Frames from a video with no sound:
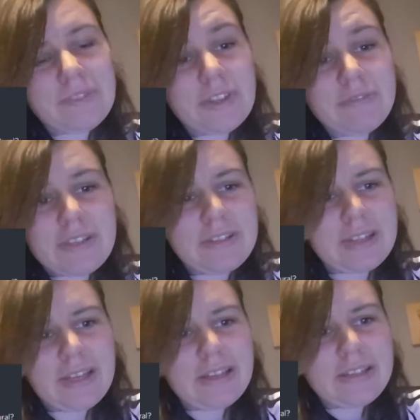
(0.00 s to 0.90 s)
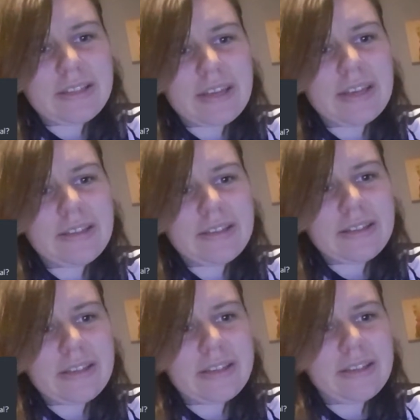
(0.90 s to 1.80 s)
Other than that, yeah,
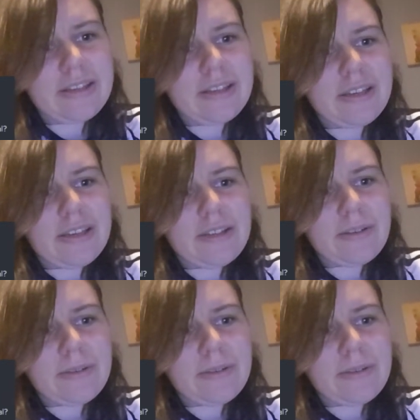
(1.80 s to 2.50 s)
the